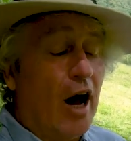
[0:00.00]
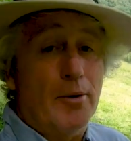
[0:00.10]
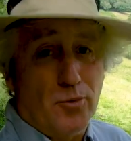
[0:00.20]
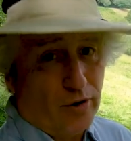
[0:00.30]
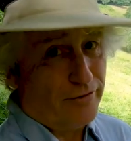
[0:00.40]

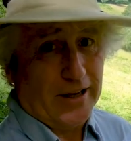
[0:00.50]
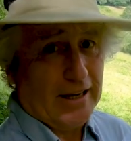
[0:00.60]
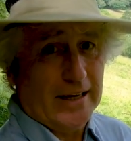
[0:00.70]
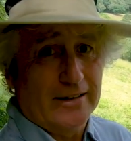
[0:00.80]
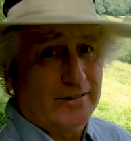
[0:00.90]
I'm
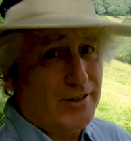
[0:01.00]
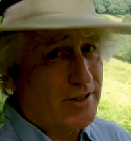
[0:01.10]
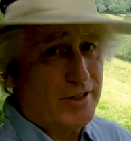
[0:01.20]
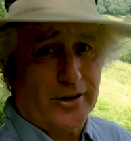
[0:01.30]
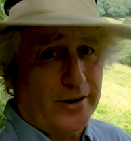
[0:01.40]
waffling.
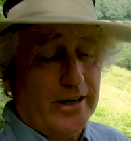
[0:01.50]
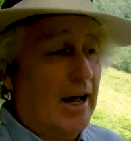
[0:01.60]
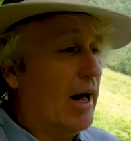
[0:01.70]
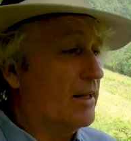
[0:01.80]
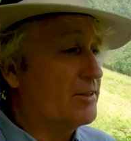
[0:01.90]

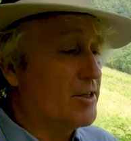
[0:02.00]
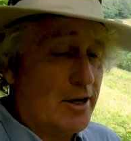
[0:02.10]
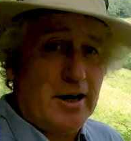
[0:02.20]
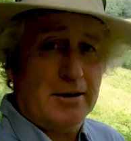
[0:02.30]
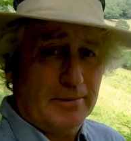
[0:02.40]
Sorry, I'll
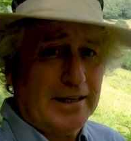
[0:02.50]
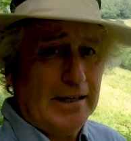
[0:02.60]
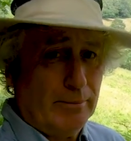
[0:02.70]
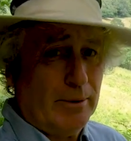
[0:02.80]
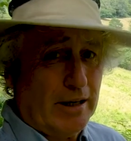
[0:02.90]
try and
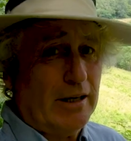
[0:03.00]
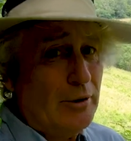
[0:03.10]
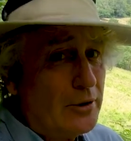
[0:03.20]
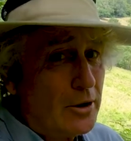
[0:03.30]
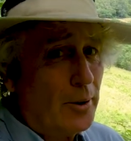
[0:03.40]
keep it
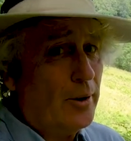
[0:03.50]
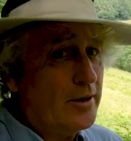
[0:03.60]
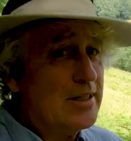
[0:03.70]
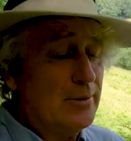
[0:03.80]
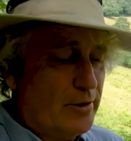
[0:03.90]
good
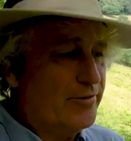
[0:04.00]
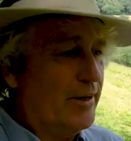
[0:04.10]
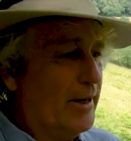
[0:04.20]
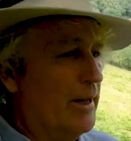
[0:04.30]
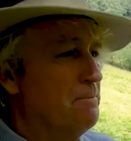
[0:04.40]
quality
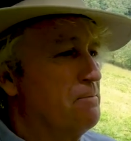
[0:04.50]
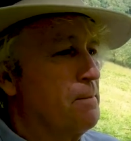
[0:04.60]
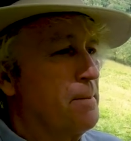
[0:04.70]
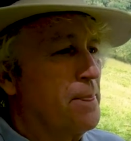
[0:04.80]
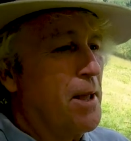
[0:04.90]
waffling.
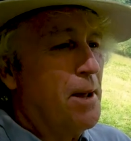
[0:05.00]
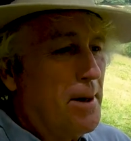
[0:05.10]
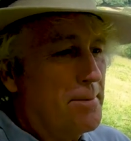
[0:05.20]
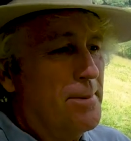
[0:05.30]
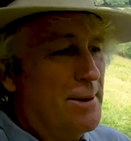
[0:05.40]

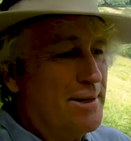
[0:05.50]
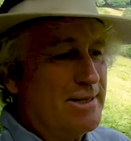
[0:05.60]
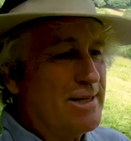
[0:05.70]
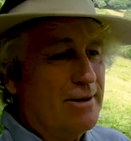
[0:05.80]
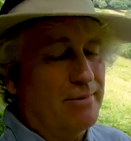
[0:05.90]

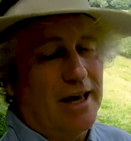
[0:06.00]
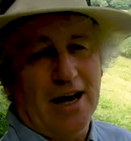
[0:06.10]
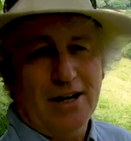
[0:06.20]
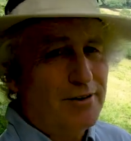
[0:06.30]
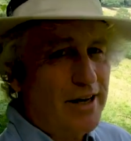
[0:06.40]
But
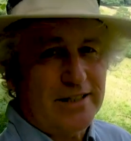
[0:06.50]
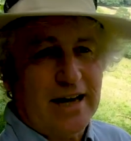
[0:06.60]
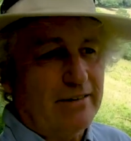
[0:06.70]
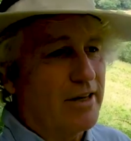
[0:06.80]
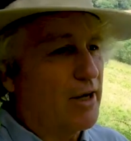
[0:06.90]
yeah, great
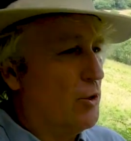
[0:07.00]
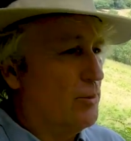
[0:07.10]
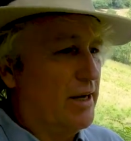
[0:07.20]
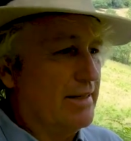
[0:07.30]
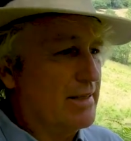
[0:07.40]
to have your
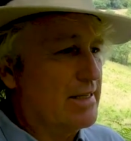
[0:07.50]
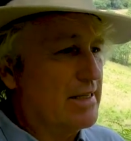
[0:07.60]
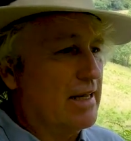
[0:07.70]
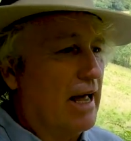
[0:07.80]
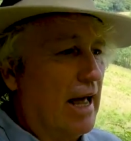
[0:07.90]

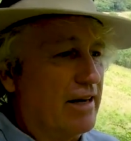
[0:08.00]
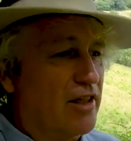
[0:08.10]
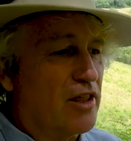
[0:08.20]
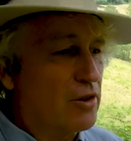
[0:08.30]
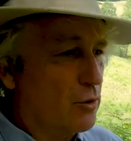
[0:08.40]
comments and
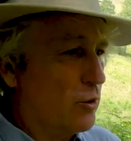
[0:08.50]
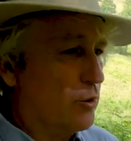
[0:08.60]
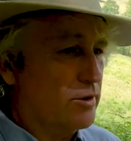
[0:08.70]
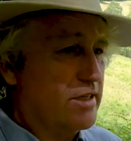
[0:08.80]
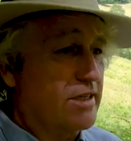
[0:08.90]

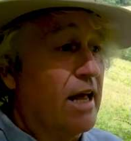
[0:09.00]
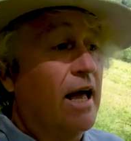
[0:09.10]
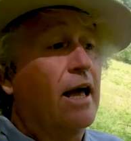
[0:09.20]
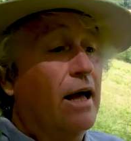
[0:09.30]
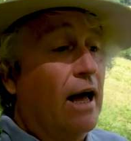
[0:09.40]
thoughts.
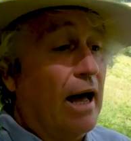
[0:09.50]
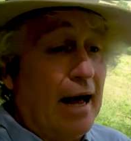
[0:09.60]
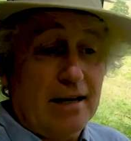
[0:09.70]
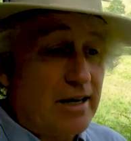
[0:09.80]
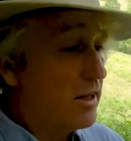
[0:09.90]

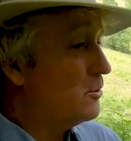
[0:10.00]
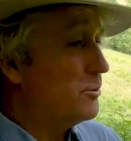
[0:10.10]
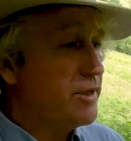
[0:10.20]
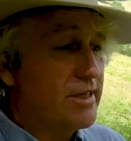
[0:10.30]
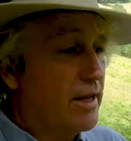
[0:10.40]
As I'll
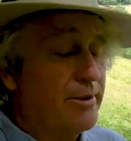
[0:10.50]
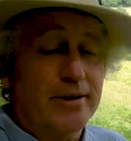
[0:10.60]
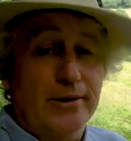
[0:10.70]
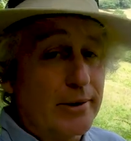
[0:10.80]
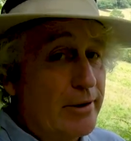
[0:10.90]
always say, we're
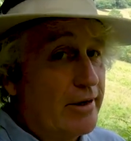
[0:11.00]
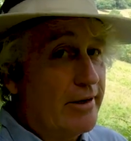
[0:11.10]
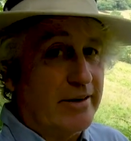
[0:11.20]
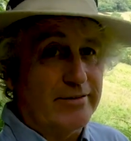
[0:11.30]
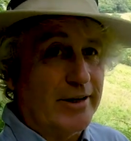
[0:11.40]
not going to agree
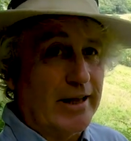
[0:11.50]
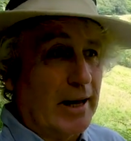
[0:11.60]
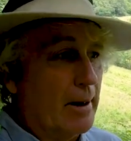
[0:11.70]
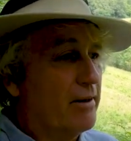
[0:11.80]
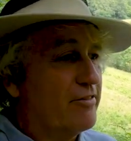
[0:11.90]
on
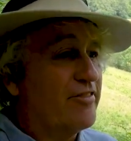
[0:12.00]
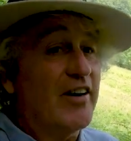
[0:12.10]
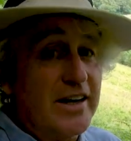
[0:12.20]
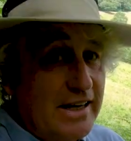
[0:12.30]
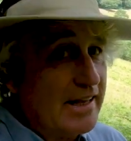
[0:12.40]
everything.
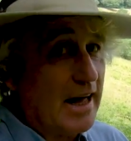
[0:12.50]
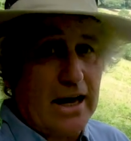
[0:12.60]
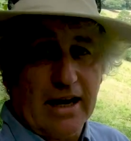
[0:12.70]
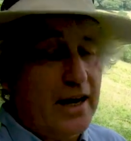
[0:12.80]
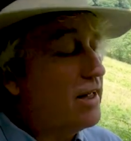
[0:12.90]
Funny
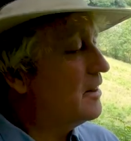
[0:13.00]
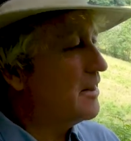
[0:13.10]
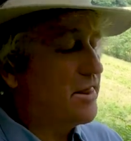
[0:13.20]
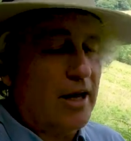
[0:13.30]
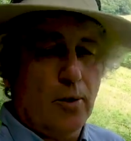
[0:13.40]
that,
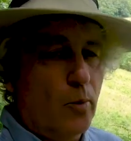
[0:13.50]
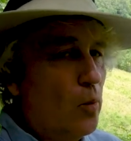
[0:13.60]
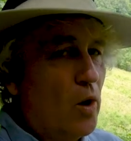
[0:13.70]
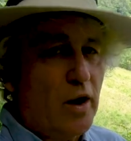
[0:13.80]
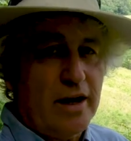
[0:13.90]
can't think
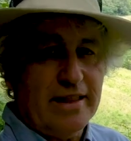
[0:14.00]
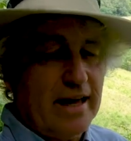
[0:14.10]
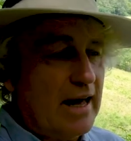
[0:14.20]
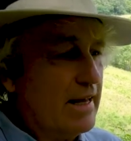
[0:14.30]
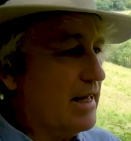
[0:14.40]
why
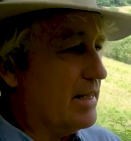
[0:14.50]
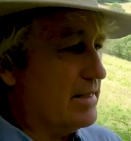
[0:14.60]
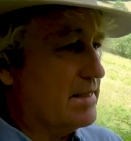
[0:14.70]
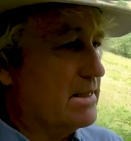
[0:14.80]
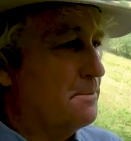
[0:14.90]
that
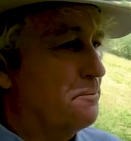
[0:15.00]
is.